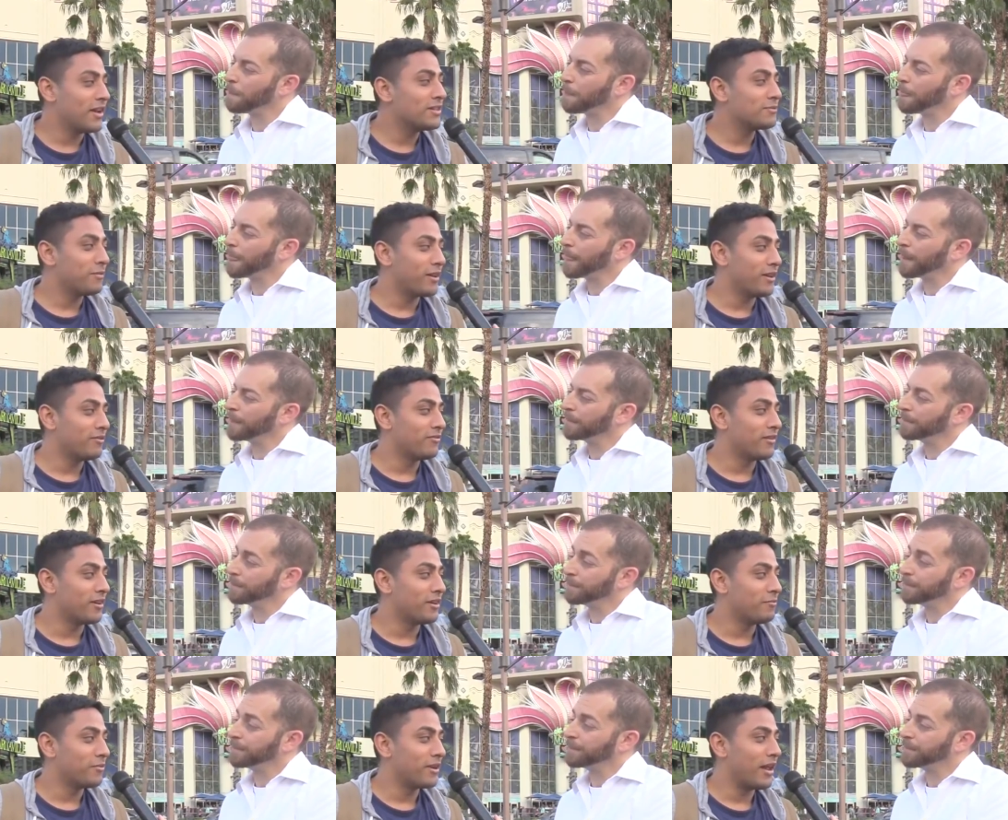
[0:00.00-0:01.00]
Speaker 1: his
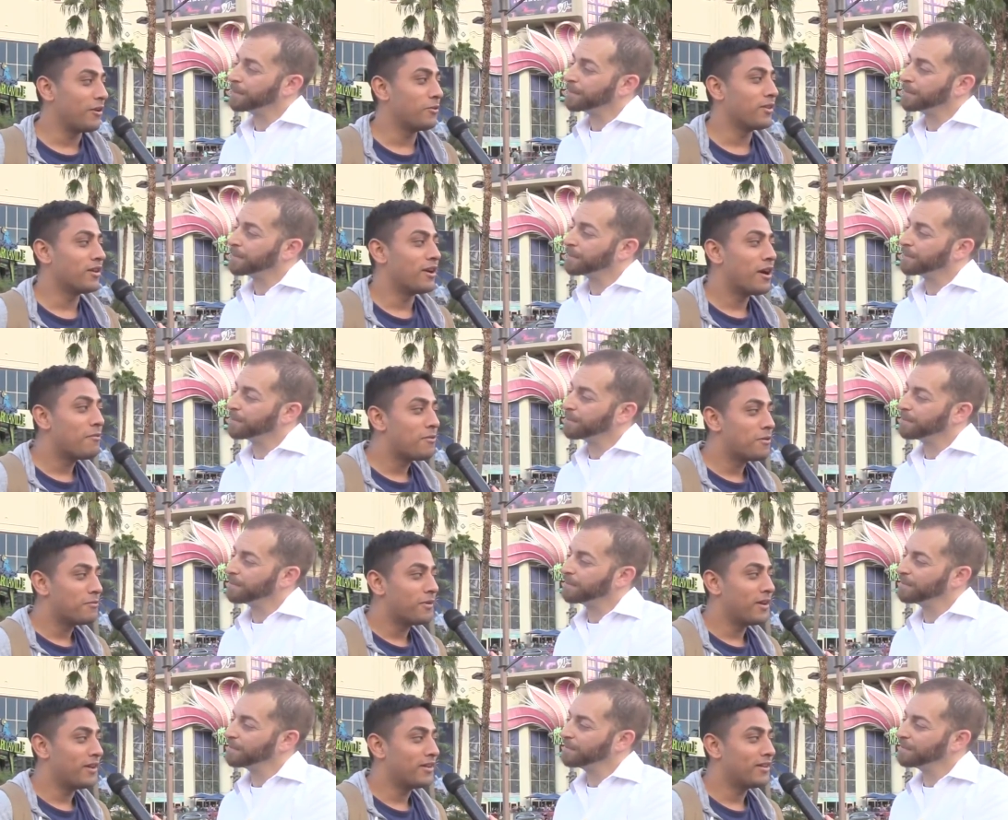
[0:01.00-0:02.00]
benefit. But like with
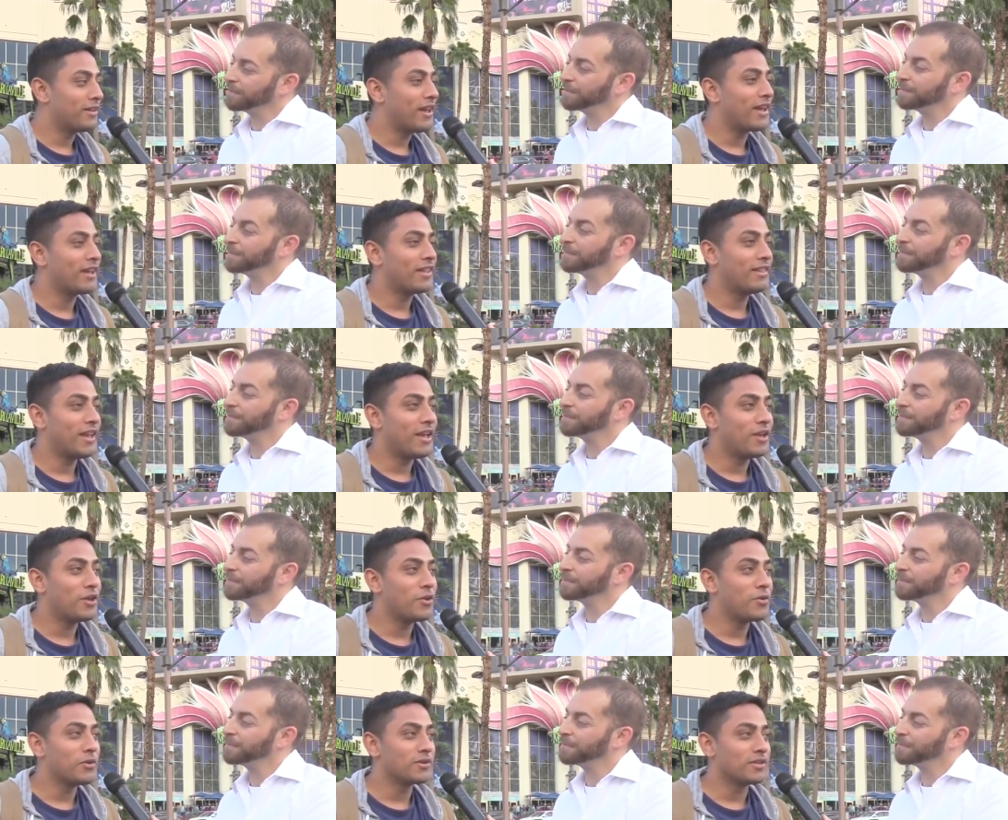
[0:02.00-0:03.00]
government, like they
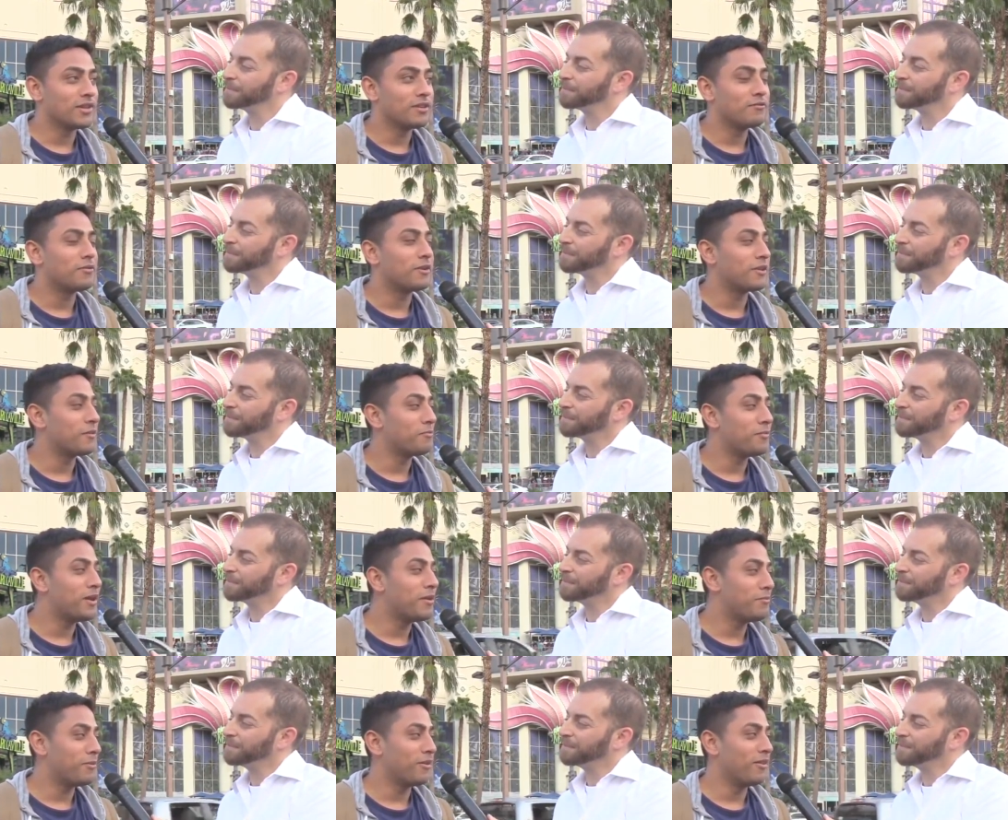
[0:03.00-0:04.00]
use it for the
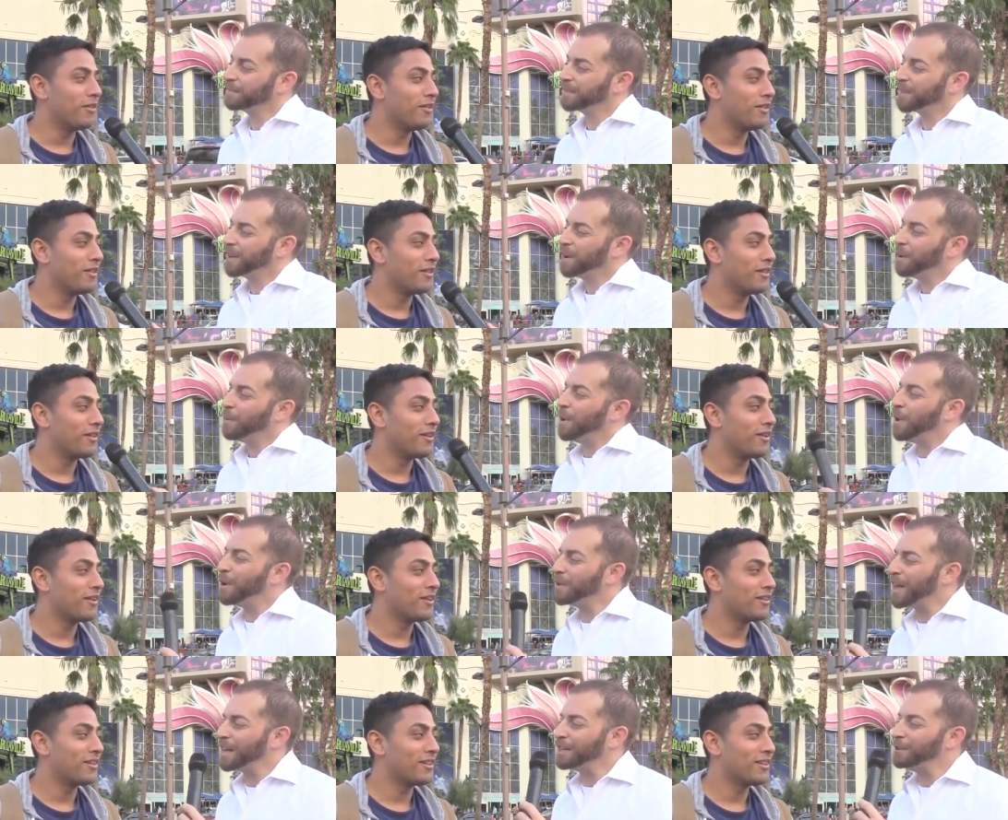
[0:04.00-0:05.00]
people.
Speaker 2: Well,
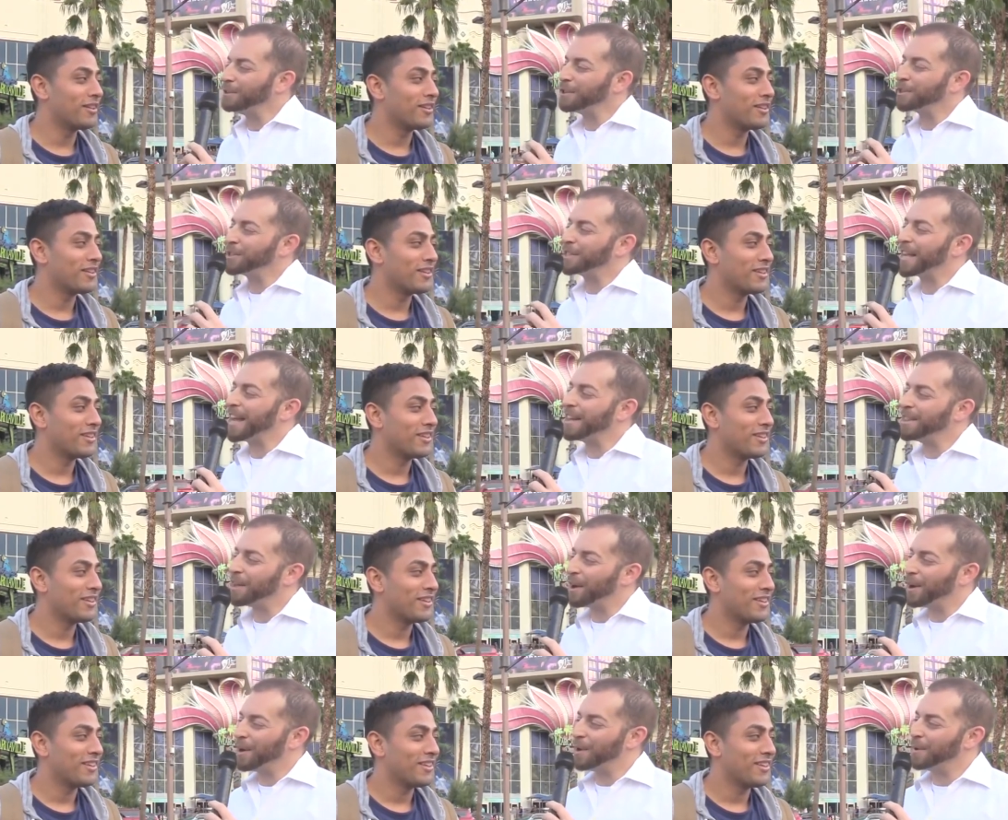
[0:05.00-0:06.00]
hold on. You just said
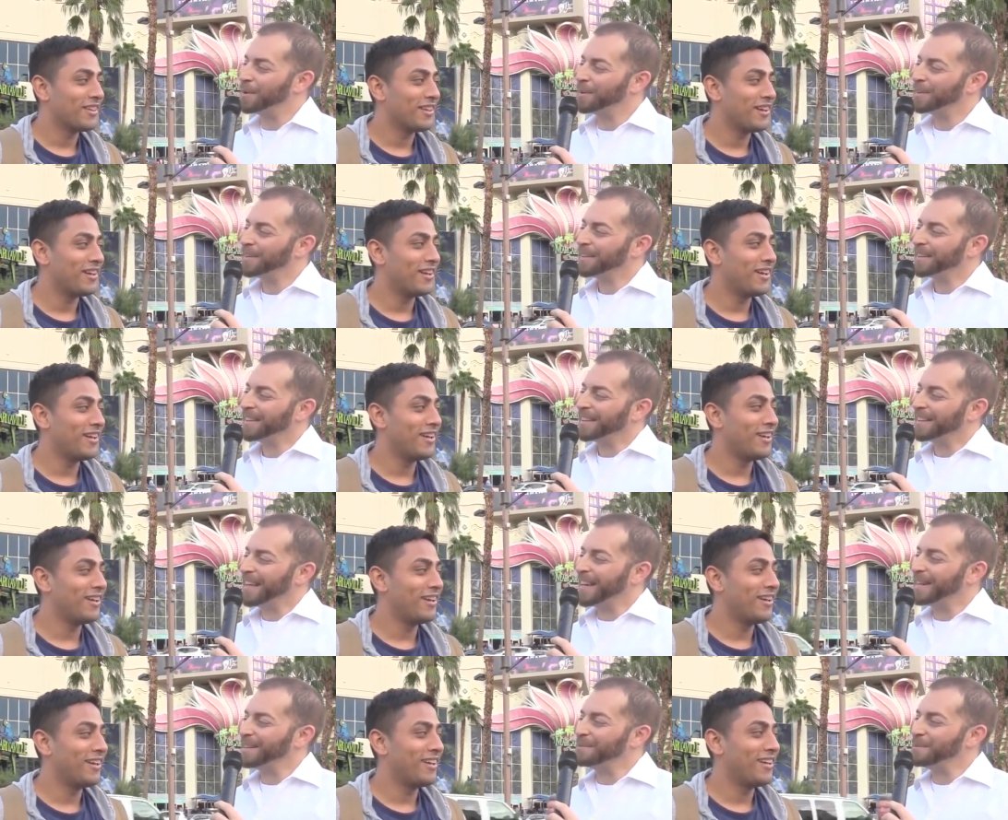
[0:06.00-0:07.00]
though
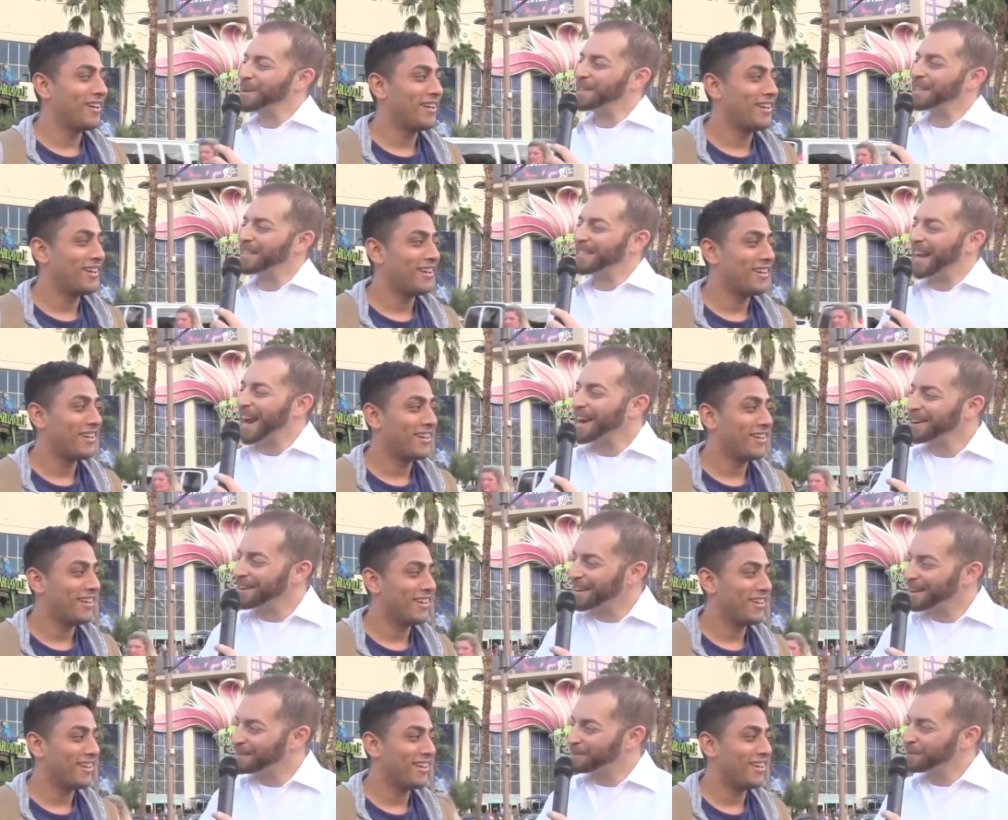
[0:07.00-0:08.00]
that with the
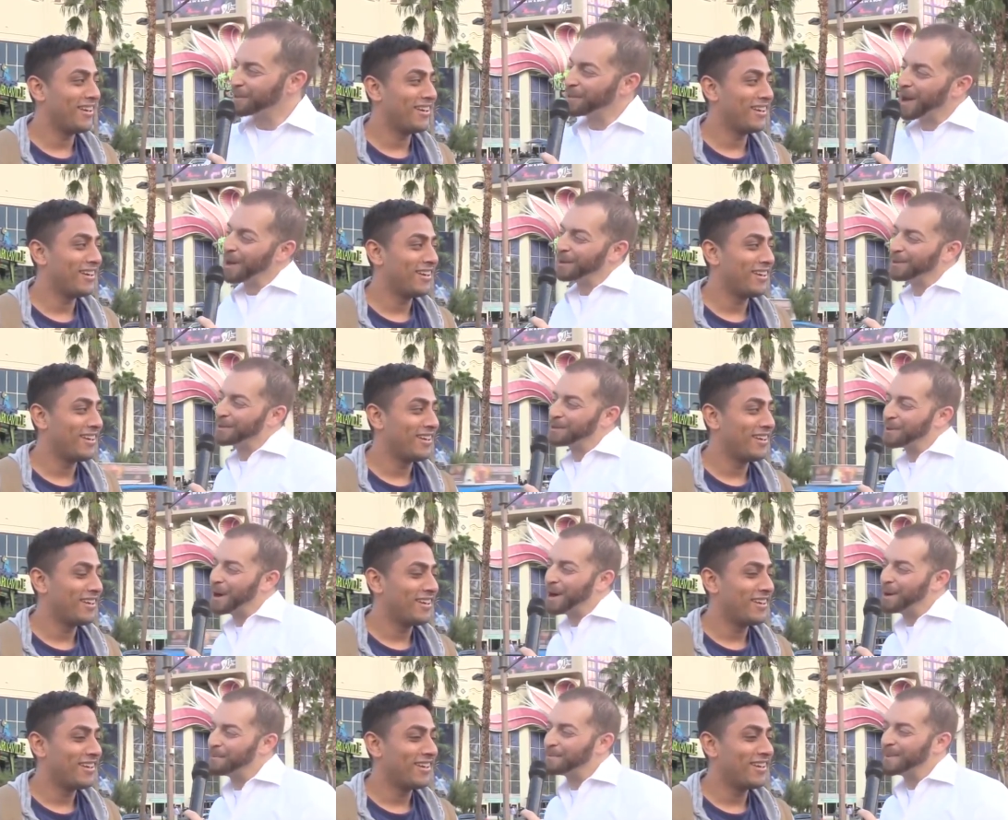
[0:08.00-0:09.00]
tariffs with Donald
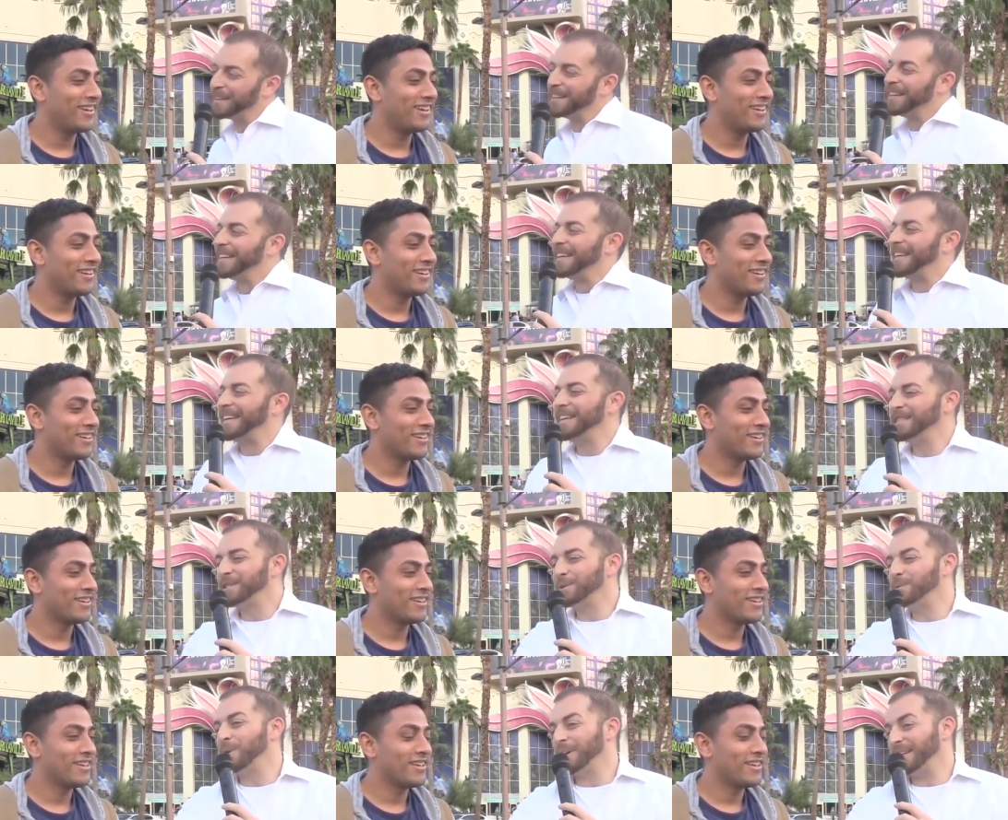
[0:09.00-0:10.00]
Trump uh-huh he's
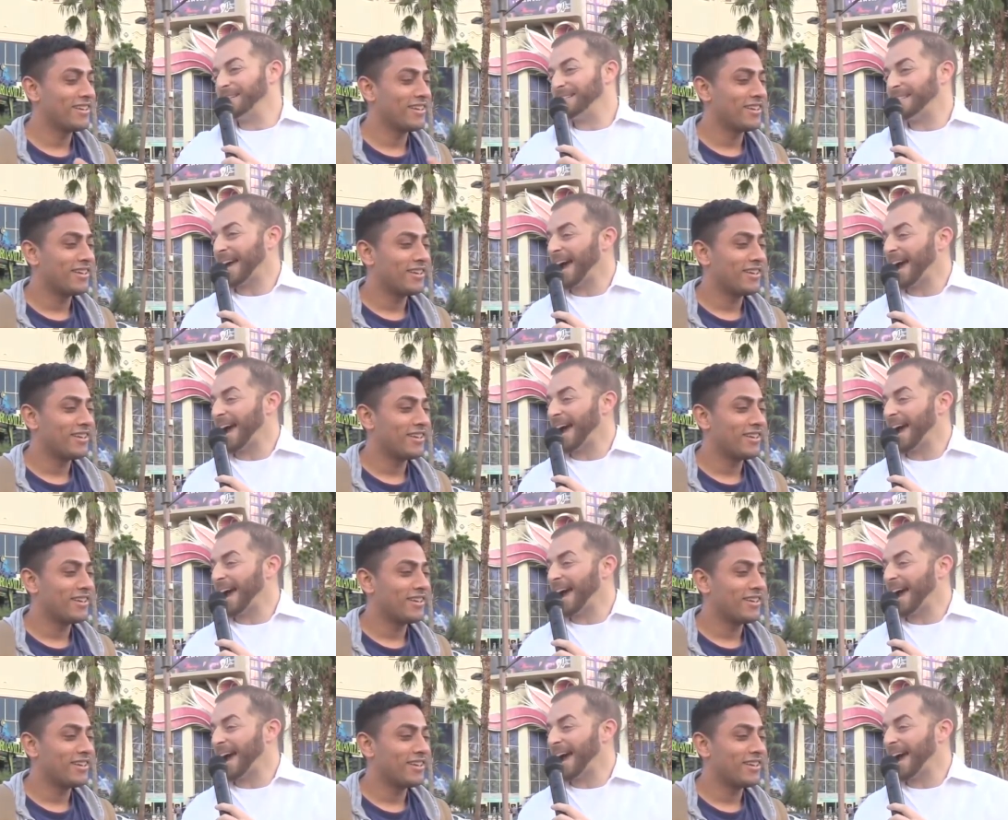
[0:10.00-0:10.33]
the one, he's